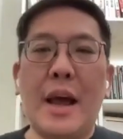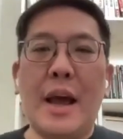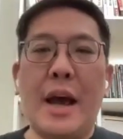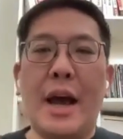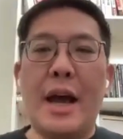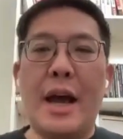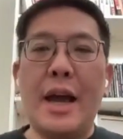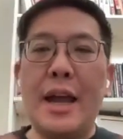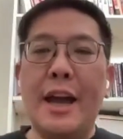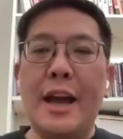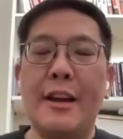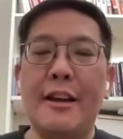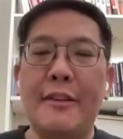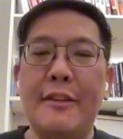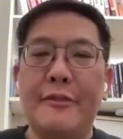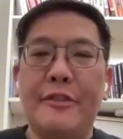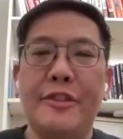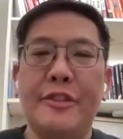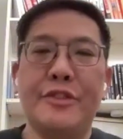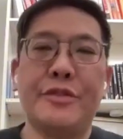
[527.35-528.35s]
I
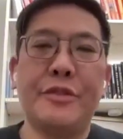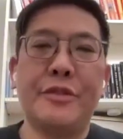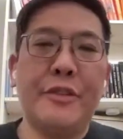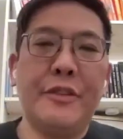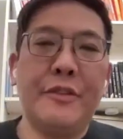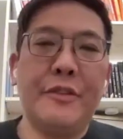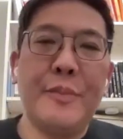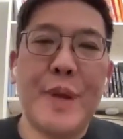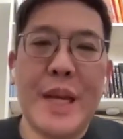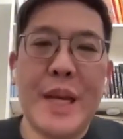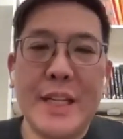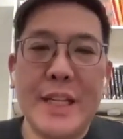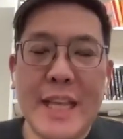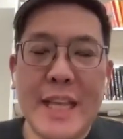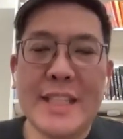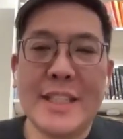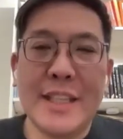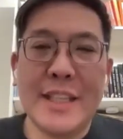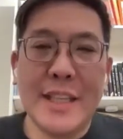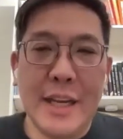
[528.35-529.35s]
have control of my
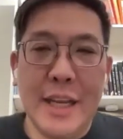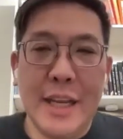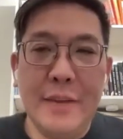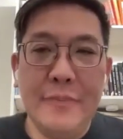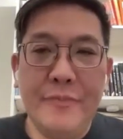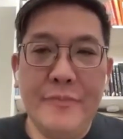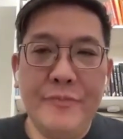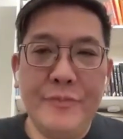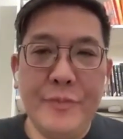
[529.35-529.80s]
destiny,